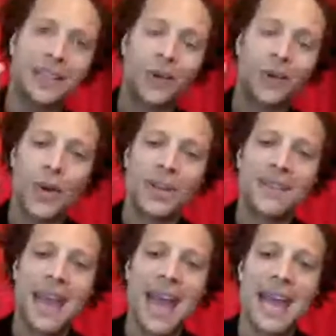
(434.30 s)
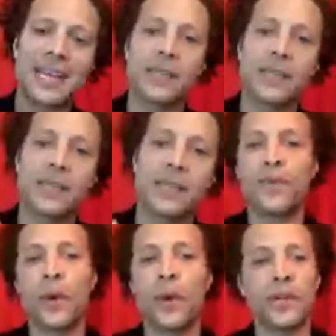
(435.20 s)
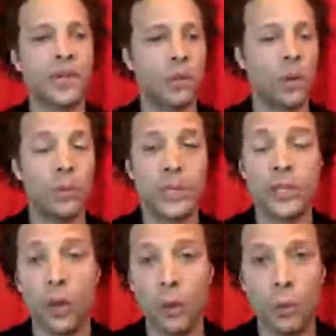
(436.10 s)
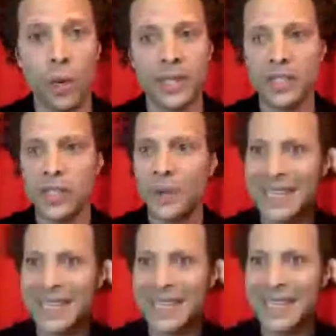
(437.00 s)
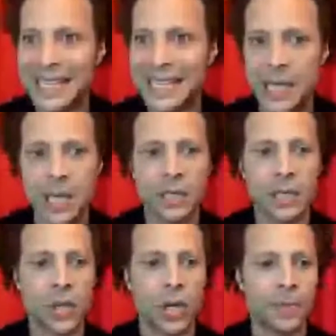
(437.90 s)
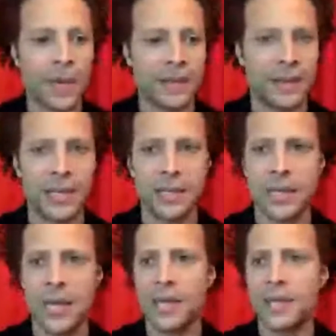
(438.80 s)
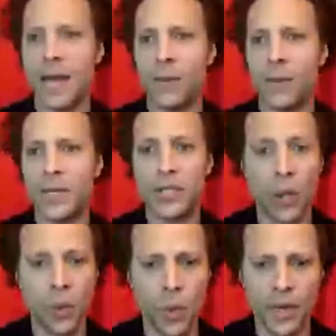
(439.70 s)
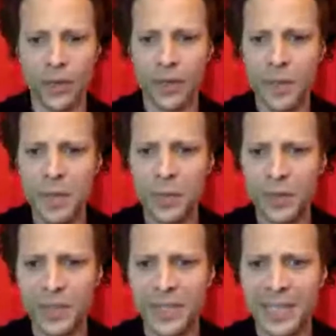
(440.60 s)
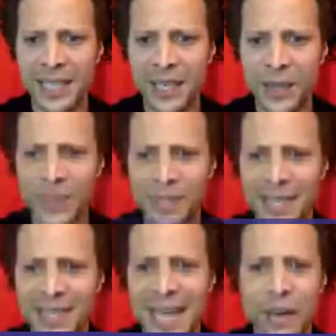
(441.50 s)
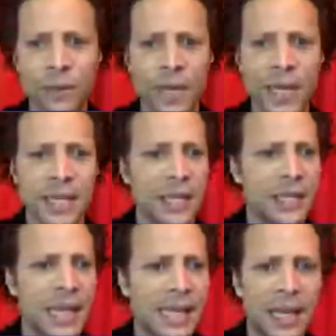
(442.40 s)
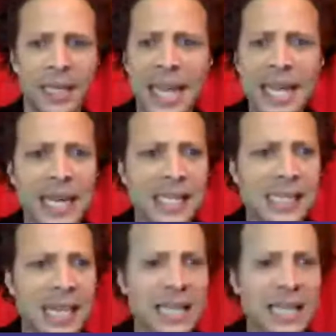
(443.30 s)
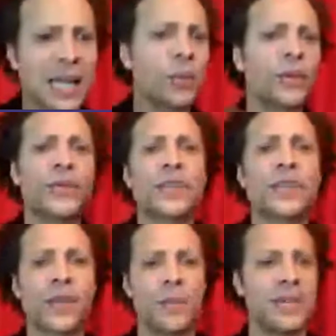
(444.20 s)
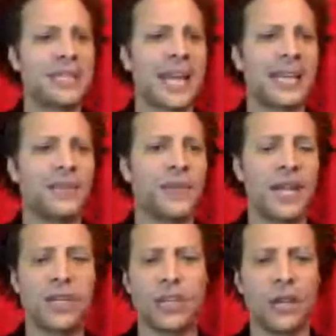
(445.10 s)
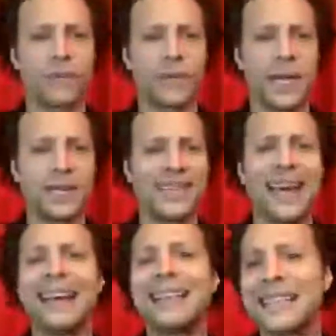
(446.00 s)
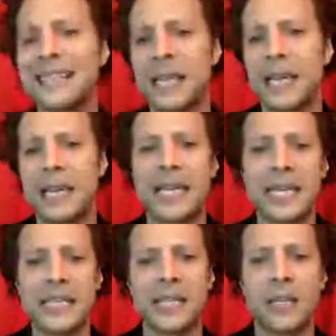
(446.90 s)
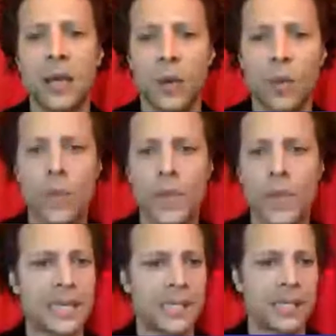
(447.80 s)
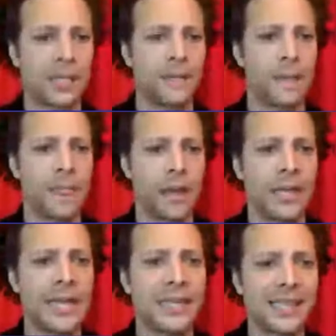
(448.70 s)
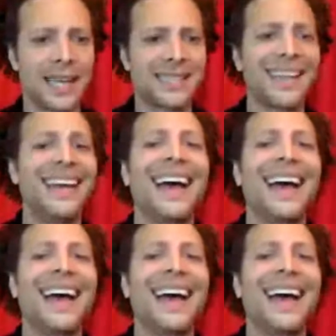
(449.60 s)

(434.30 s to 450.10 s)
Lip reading: of the coin of that is, well, we focused on what we don't want. It's so easy to talk about the things that we don't want. Are there people in there who are saying, yeah, right? Like Elena says, I don't want to feel as though I'm being taken advantage of, right? Kindness isn't weakness. Elena says,